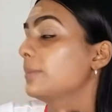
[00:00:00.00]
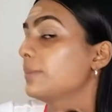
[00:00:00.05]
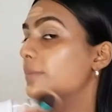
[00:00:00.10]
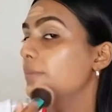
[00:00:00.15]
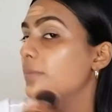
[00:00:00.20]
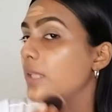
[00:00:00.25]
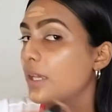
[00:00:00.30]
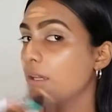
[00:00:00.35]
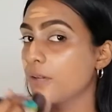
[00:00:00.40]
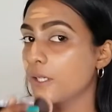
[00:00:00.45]

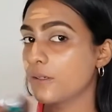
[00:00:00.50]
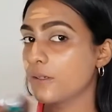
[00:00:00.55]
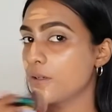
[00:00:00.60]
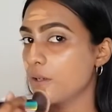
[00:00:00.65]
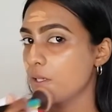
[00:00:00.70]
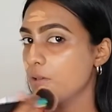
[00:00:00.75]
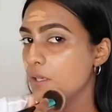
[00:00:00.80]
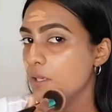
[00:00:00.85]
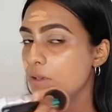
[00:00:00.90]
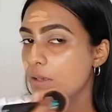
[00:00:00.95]
I'm like
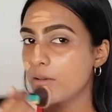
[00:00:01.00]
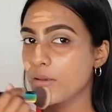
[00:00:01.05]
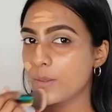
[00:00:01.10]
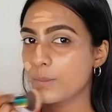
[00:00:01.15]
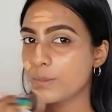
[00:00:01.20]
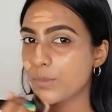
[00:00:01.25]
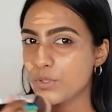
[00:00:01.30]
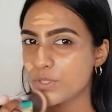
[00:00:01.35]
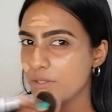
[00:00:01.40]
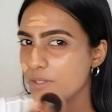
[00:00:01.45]

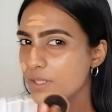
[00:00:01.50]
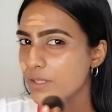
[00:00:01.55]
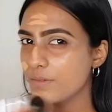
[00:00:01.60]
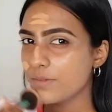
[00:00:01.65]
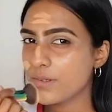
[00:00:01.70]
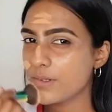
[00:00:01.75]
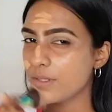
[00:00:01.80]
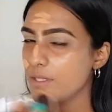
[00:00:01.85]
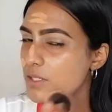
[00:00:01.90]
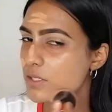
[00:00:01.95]
pushing
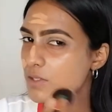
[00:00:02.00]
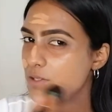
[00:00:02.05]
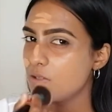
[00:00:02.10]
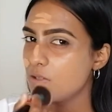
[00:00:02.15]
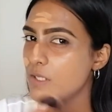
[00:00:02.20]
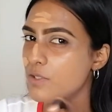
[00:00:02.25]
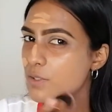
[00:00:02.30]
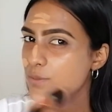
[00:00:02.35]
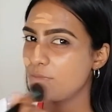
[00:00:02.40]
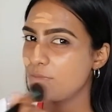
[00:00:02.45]
the
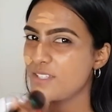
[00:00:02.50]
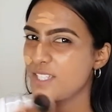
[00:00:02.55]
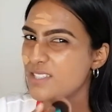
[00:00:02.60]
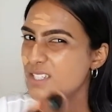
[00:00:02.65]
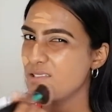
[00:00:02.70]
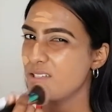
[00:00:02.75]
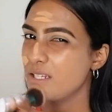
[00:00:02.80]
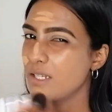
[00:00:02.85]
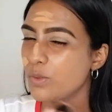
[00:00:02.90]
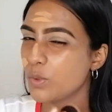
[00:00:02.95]
foundation into my
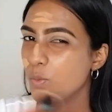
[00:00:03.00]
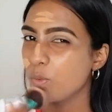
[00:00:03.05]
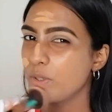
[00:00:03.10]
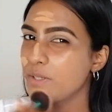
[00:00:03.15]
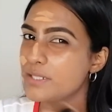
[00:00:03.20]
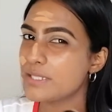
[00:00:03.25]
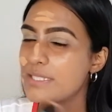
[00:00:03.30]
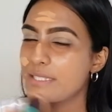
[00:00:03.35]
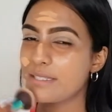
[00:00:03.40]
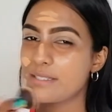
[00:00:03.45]
skin. I don't
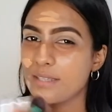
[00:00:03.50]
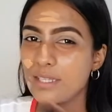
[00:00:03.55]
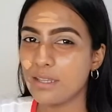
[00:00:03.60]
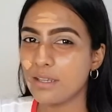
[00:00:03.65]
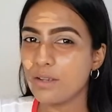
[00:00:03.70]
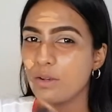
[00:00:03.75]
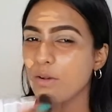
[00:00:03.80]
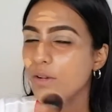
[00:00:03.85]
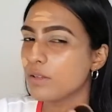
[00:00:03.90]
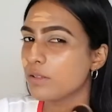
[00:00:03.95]
want it
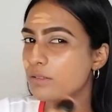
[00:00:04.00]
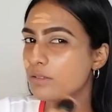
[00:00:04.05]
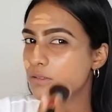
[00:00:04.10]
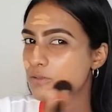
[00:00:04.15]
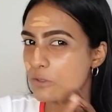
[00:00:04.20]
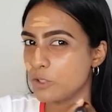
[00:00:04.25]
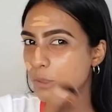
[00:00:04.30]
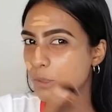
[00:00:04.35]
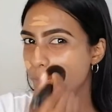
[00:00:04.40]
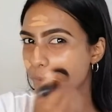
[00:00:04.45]
sitting
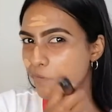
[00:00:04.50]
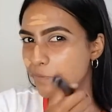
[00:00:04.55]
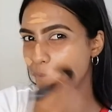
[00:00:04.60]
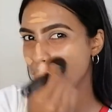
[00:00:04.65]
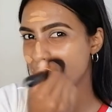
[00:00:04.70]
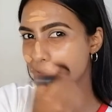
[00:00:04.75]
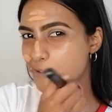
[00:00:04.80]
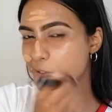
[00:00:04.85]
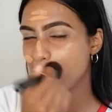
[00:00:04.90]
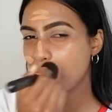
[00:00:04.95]
on top
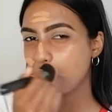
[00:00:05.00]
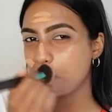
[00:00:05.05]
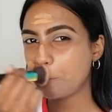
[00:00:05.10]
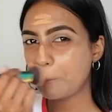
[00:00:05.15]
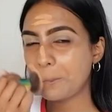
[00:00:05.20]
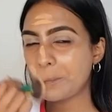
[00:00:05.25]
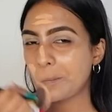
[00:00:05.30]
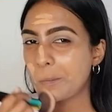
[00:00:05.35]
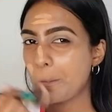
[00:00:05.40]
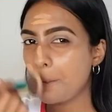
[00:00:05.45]
of my skin.
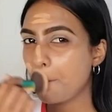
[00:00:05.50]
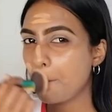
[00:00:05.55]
